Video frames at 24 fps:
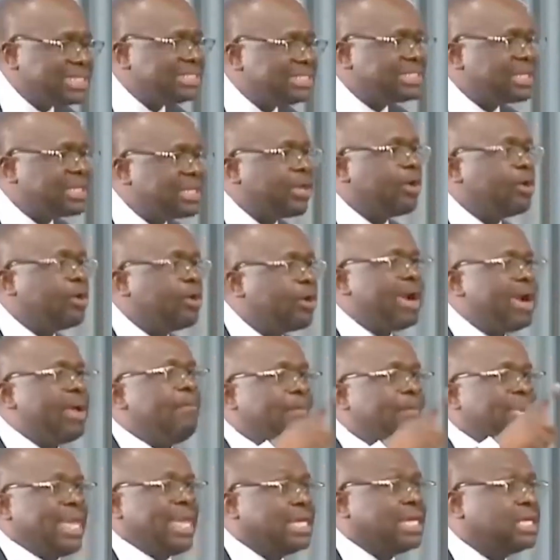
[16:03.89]
must
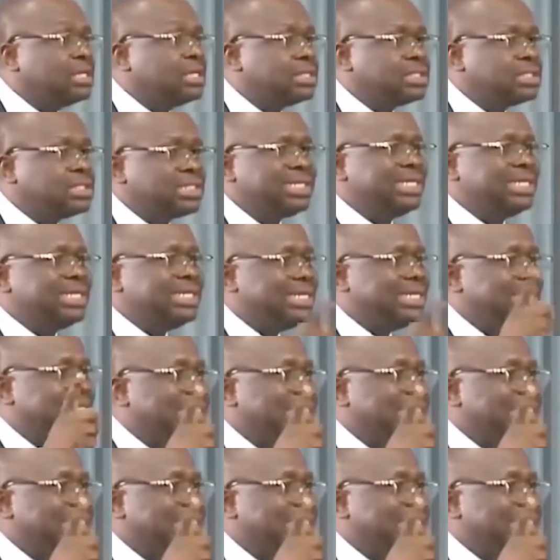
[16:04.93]
rebuild